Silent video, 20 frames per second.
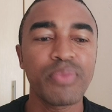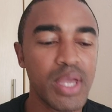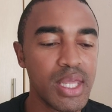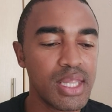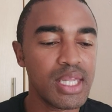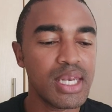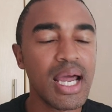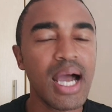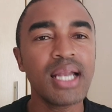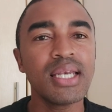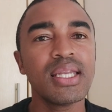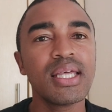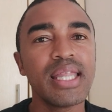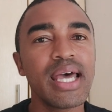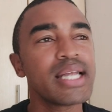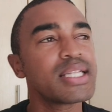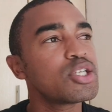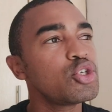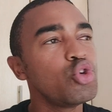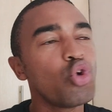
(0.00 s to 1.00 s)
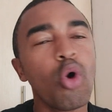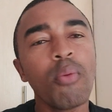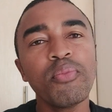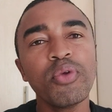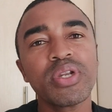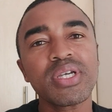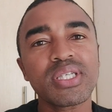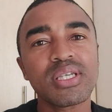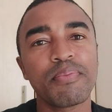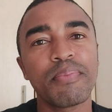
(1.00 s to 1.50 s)
And then under that, your
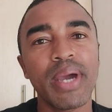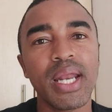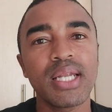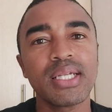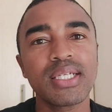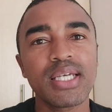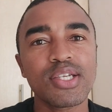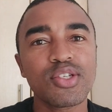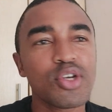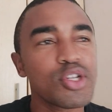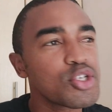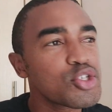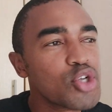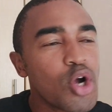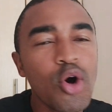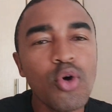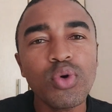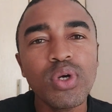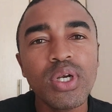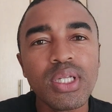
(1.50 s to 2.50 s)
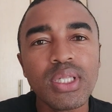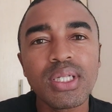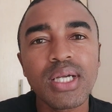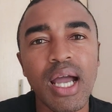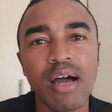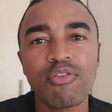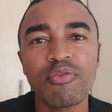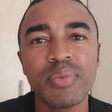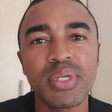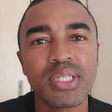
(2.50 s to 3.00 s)
municipality has got its own little
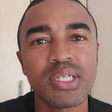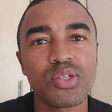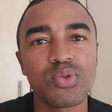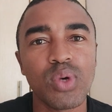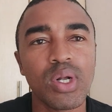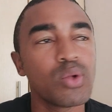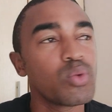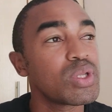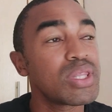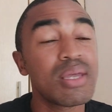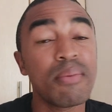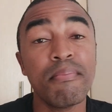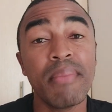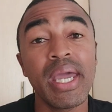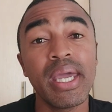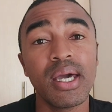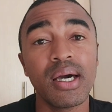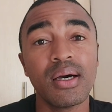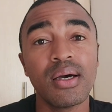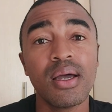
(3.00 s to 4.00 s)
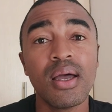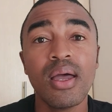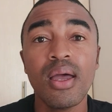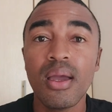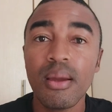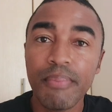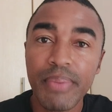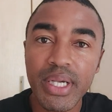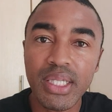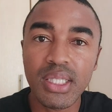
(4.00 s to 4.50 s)
government as well, with the mayor
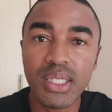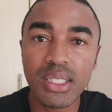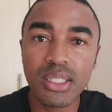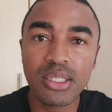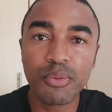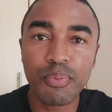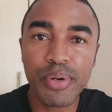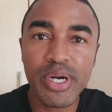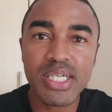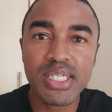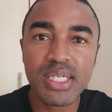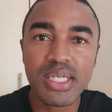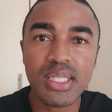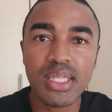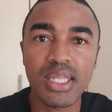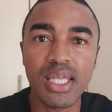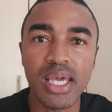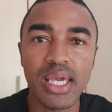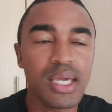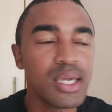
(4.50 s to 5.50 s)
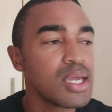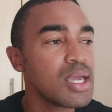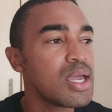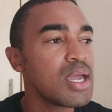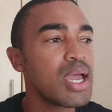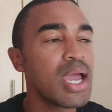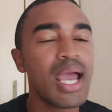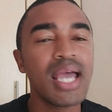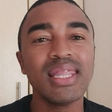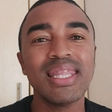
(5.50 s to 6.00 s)
being the little president there,
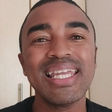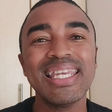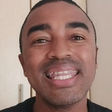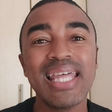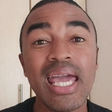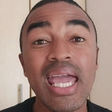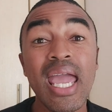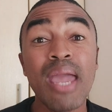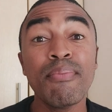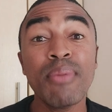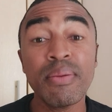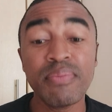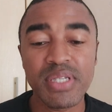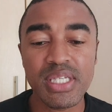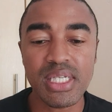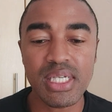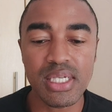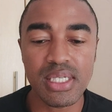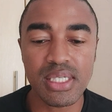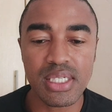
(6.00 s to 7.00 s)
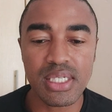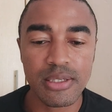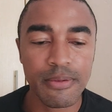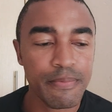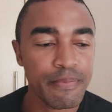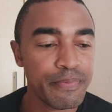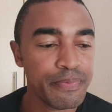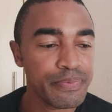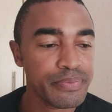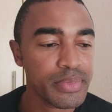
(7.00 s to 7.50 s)
and then the MMCs
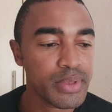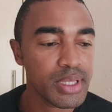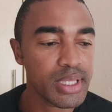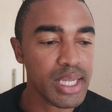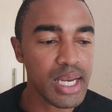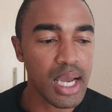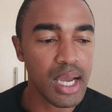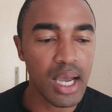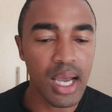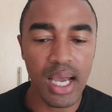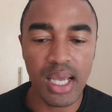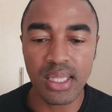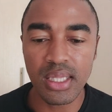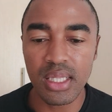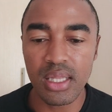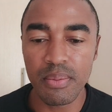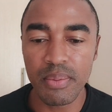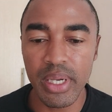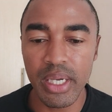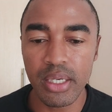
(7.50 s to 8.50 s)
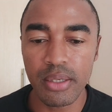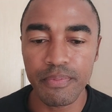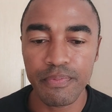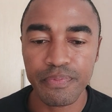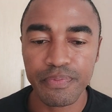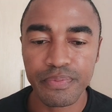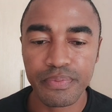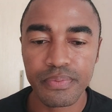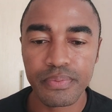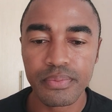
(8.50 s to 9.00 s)
that are under the mayor.